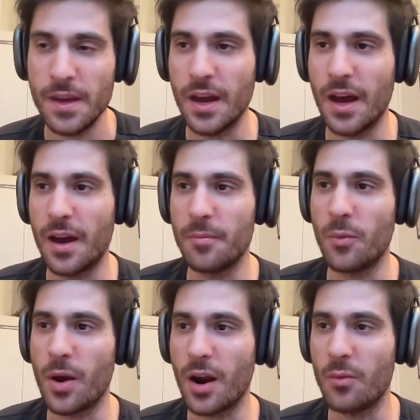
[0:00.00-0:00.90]
um,
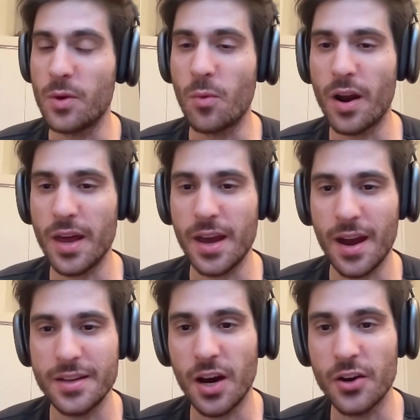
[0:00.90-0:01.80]
where we want A
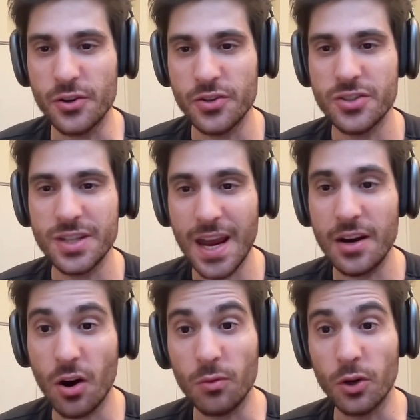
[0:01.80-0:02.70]
I to
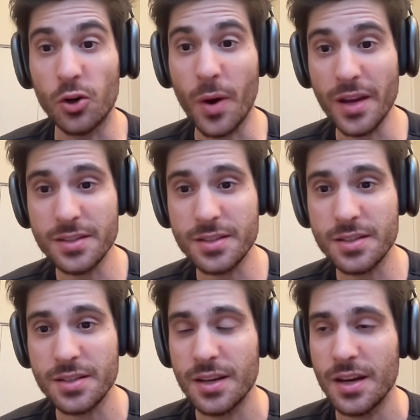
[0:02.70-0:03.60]
understand our
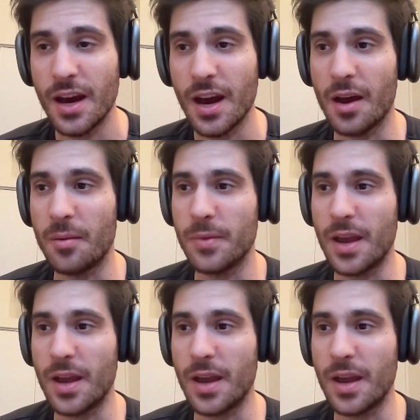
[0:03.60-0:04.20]
requests um,